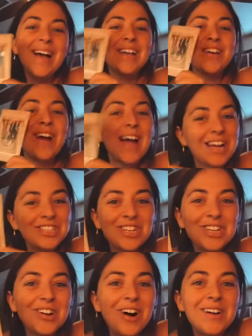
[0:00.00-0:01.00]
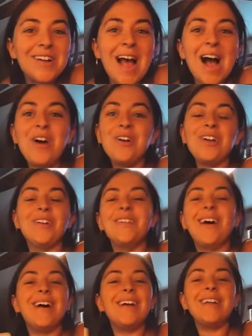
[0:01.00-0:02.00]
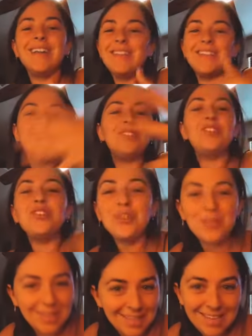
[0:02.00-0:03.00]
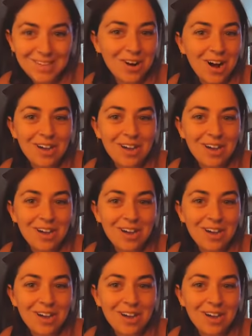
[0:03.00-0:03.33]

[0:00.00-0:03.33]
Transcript: You're edging God out. You're not in this unity